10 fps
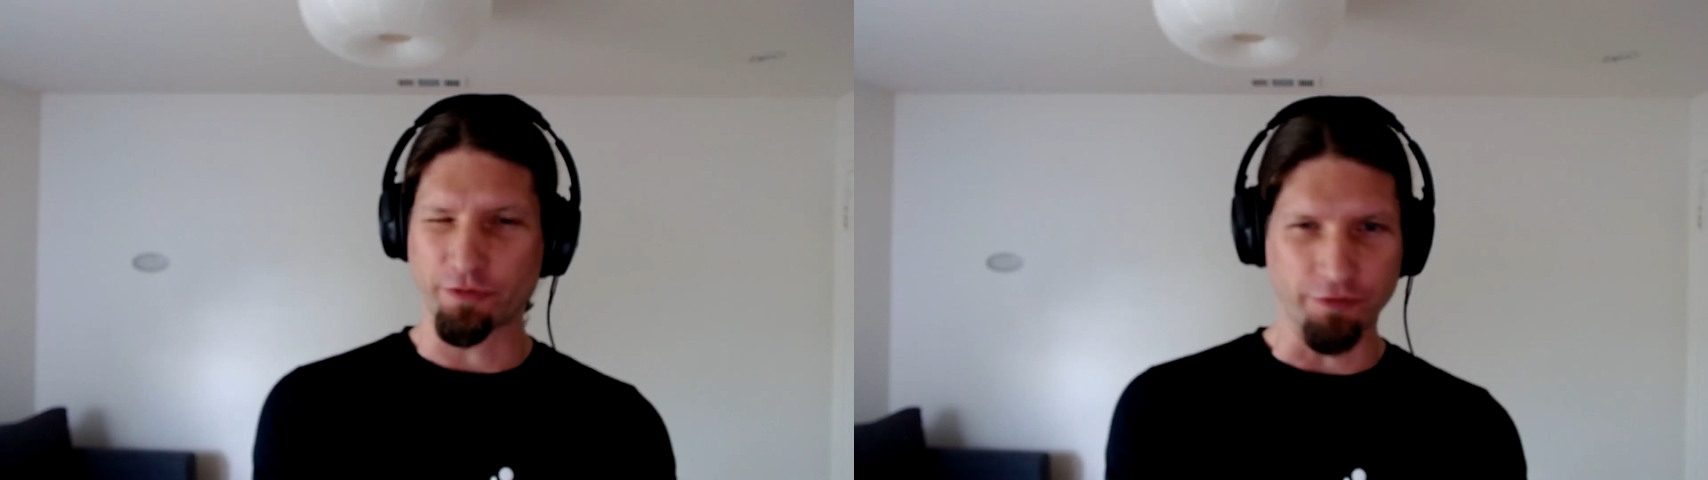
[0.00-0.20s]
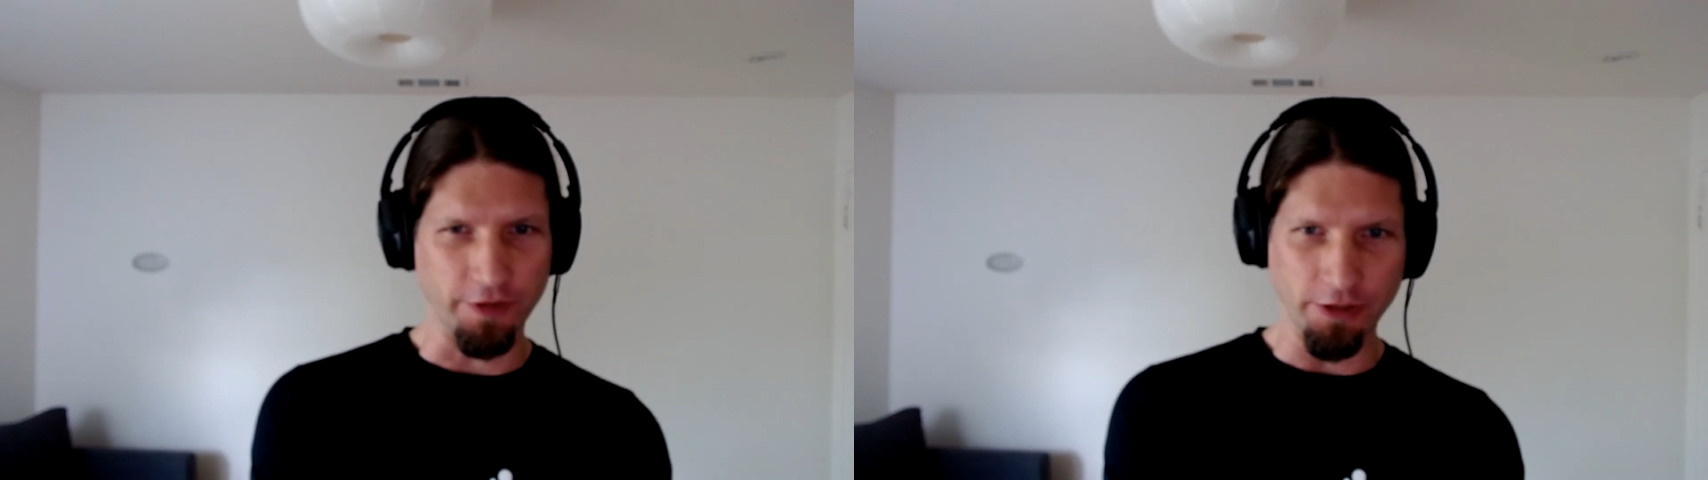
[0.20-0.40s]

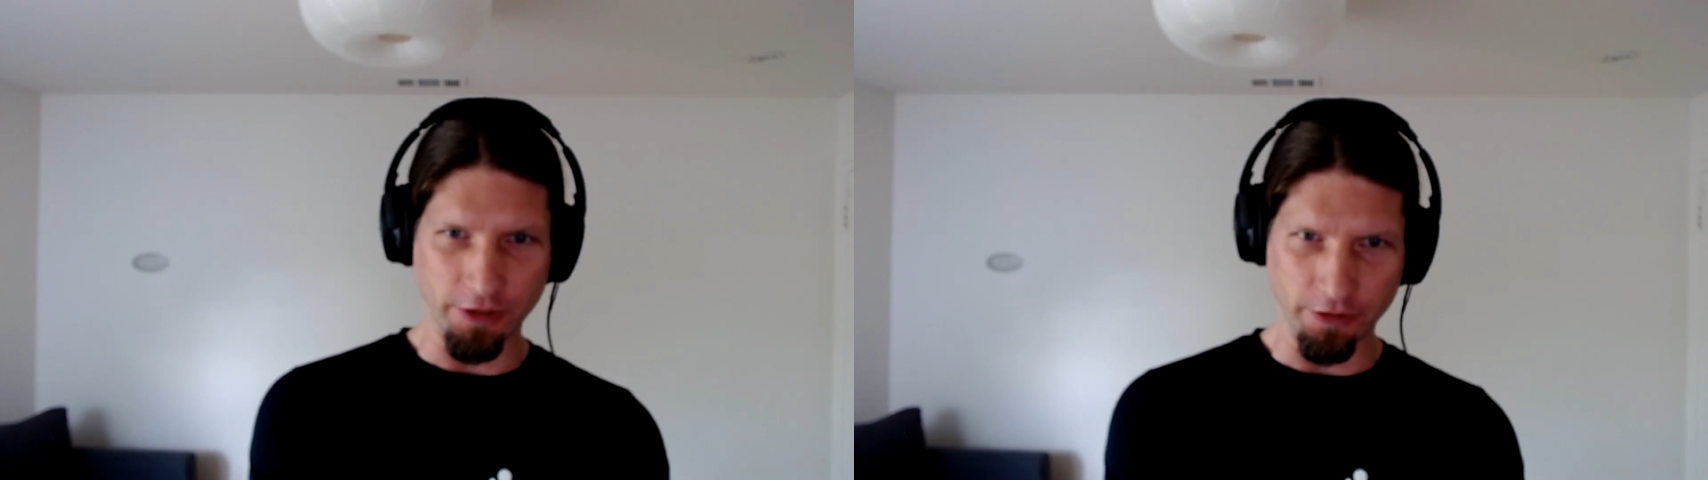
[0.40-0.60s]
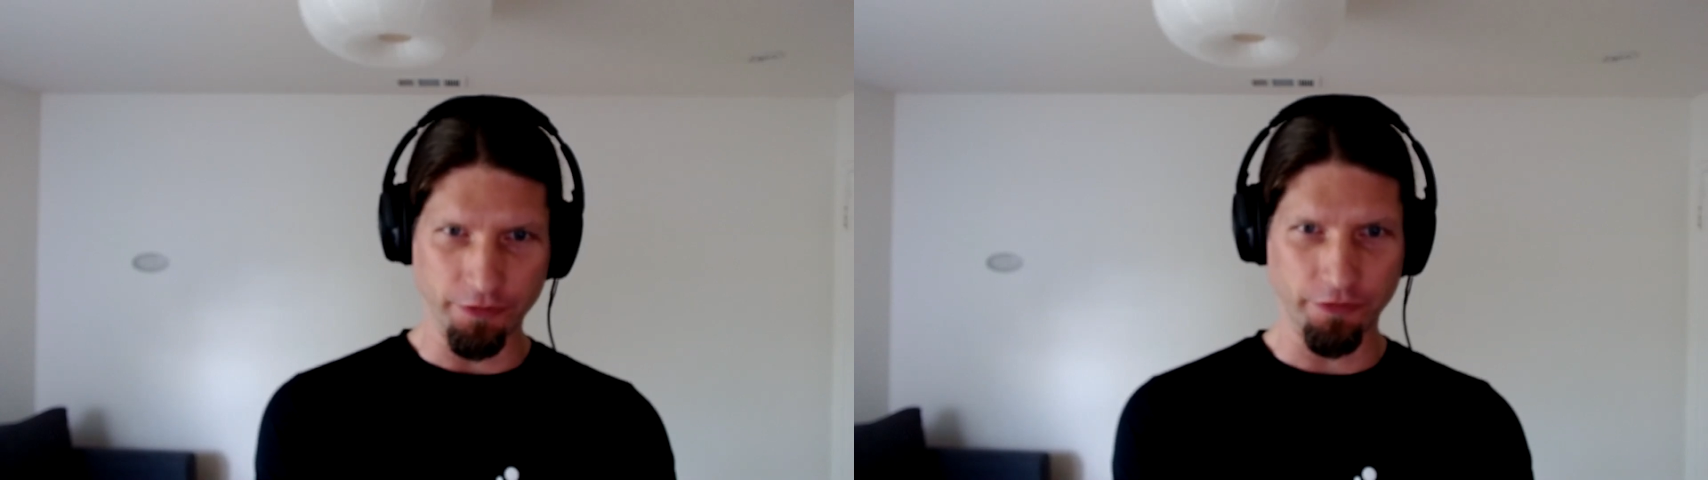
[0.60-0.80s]
15
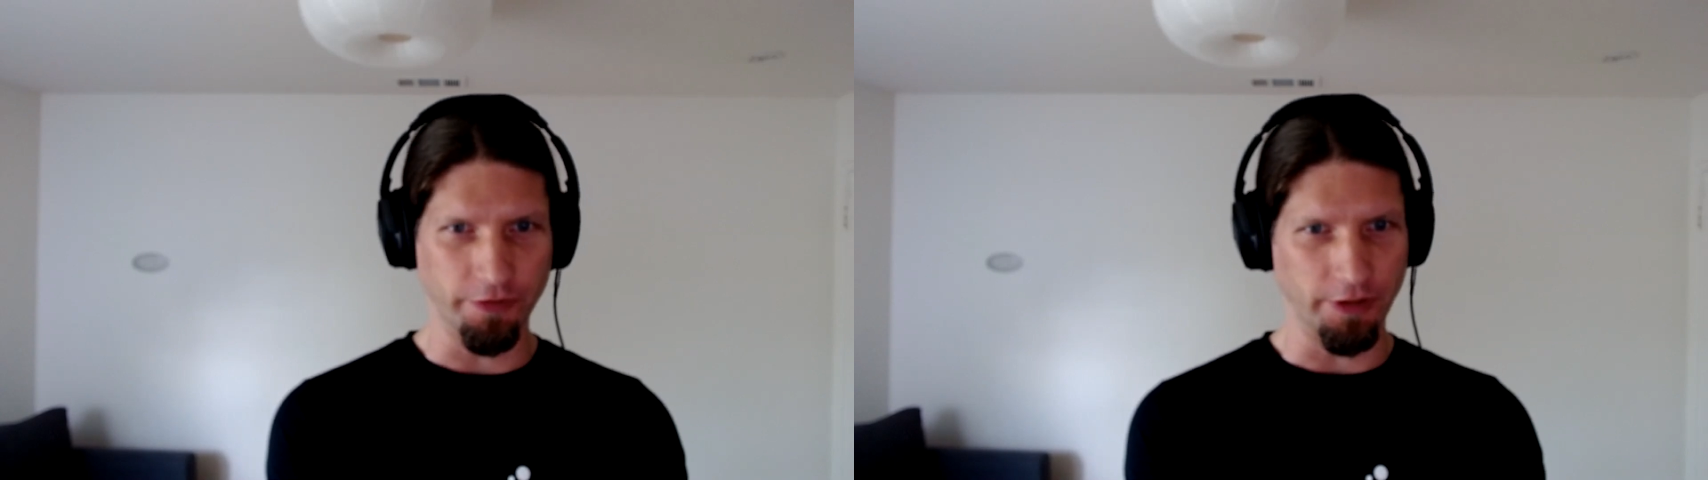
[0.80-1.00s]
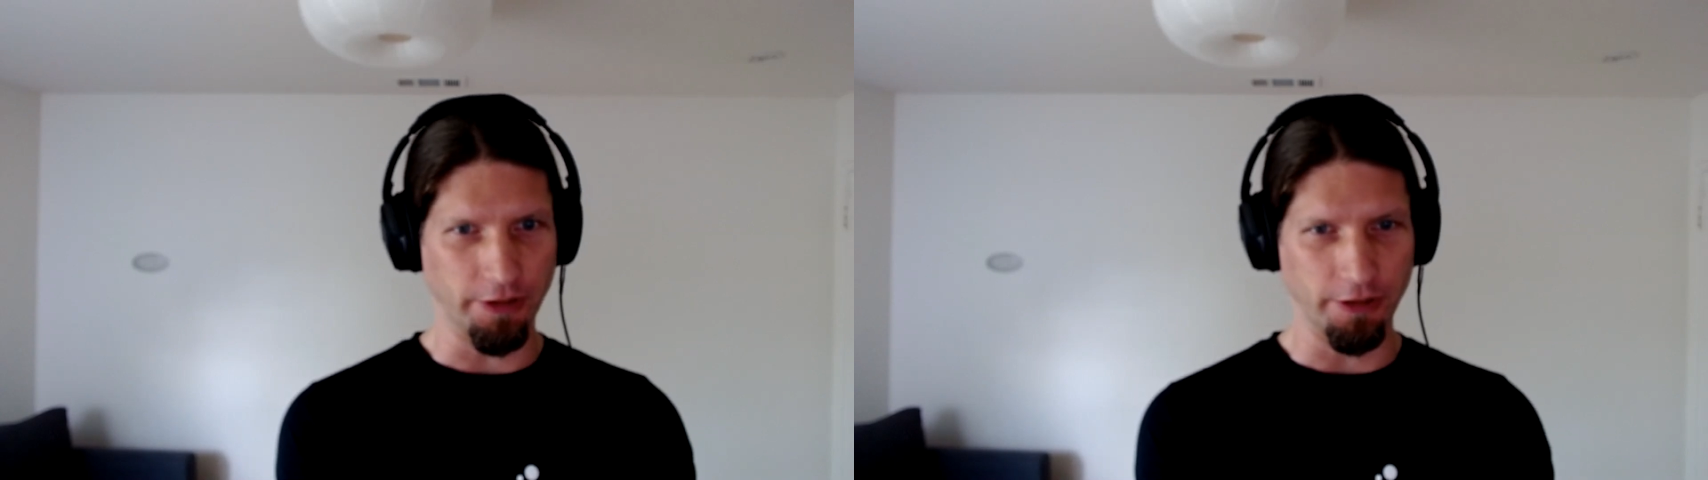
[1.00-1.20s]
years
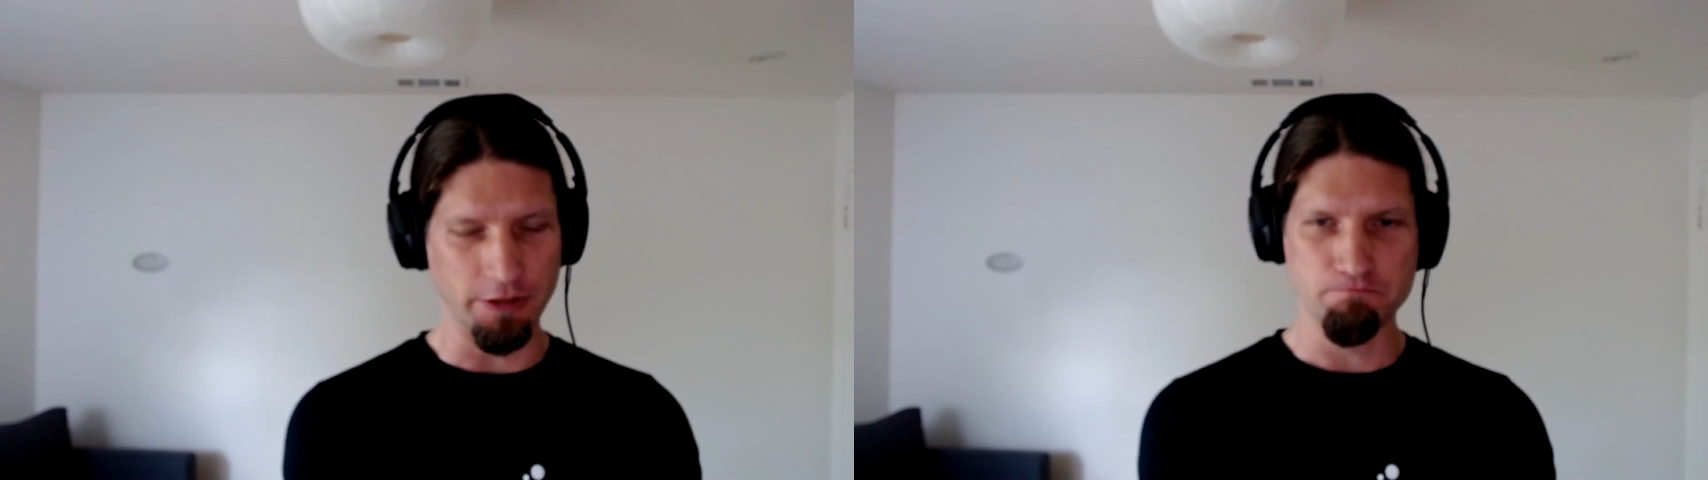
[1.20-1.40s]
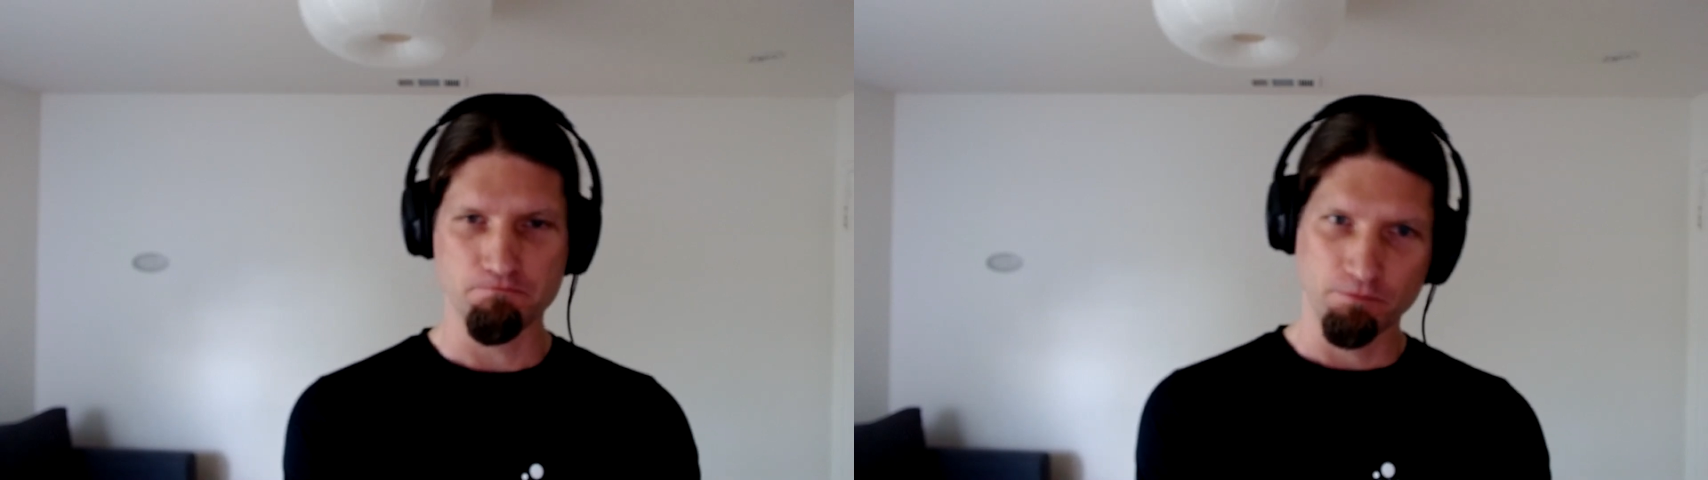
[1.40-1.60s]
in